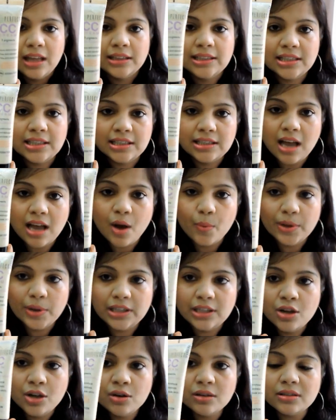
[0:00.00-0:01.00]
this is how
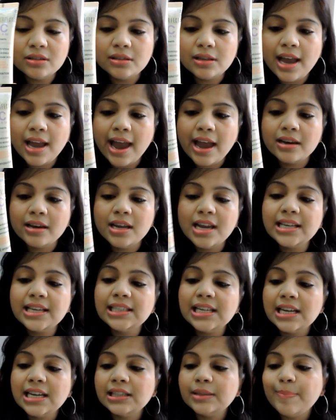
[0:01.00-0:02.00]
it looks and
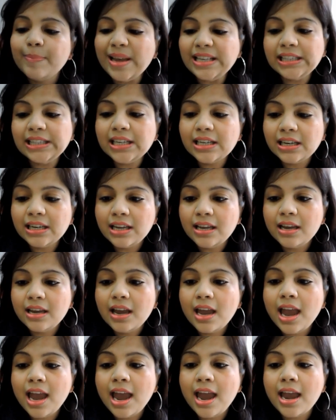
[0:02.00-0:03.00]
it is basically
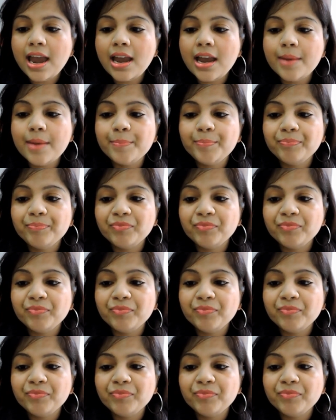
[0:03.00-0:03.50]
a